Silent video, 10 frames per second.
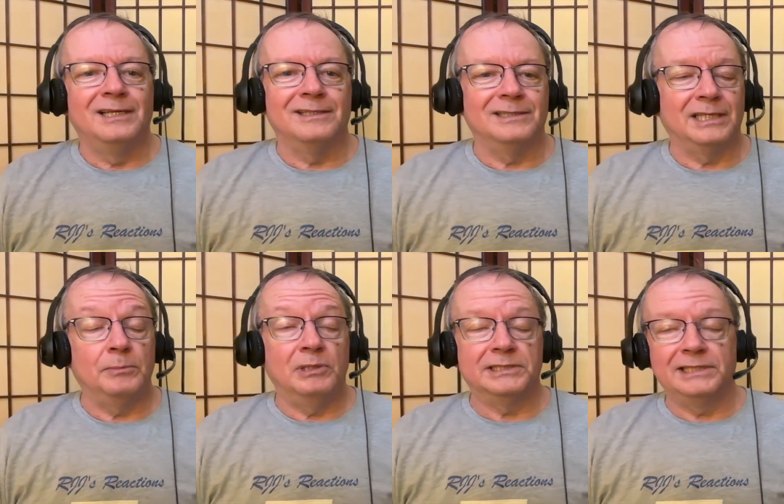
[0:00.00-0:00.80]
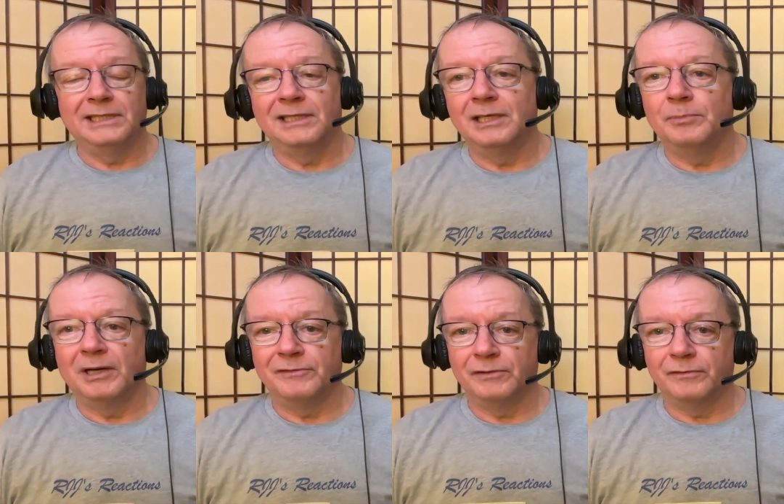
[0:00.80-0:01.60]
uh, keep listening and keep
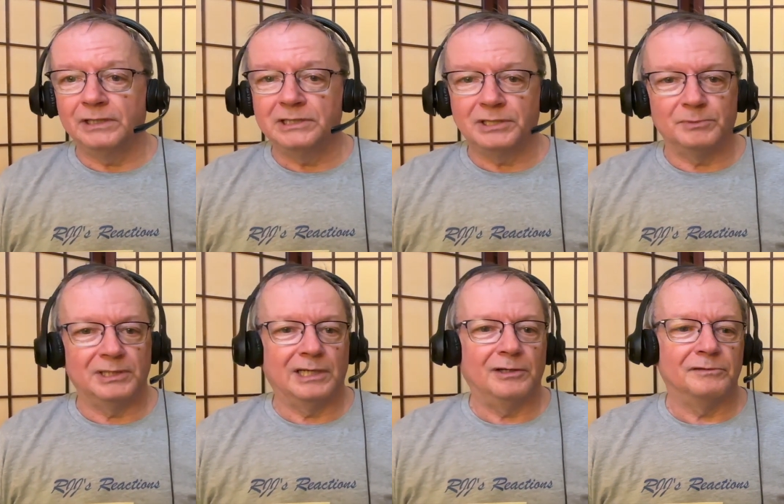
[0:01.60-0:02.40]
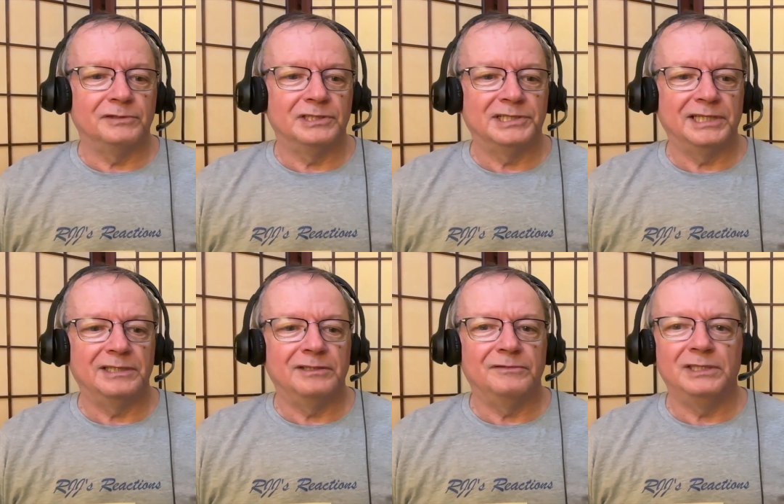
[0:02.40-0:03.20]
having fun, something I often say
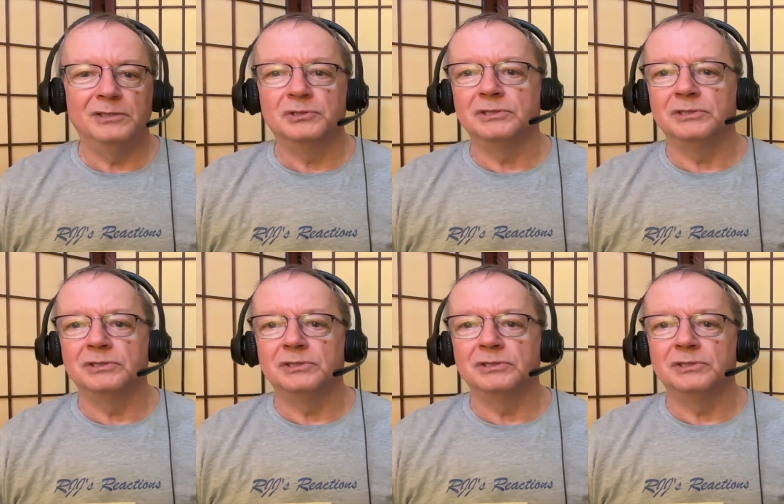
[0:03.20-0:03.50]
in the videos.